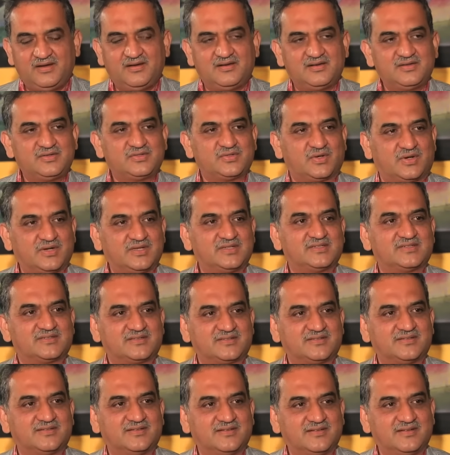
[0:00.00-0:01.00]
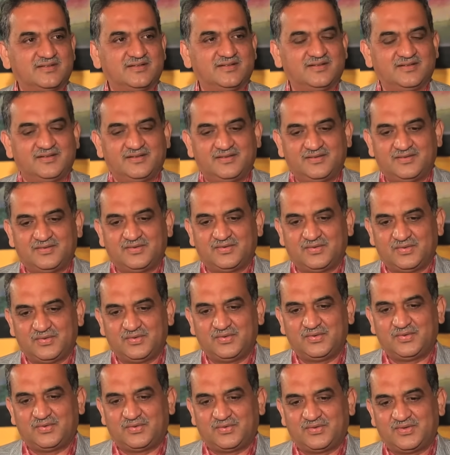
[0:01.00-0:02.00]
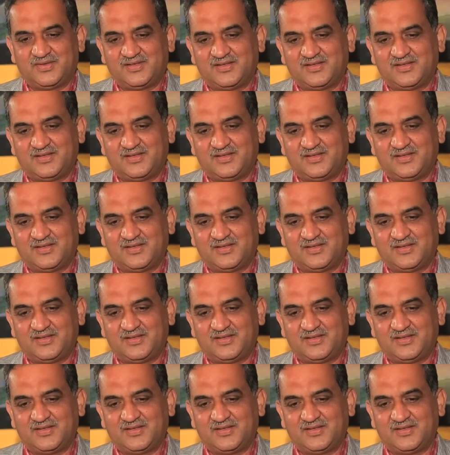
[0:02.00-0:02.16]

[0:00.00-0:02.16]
little choice. You know.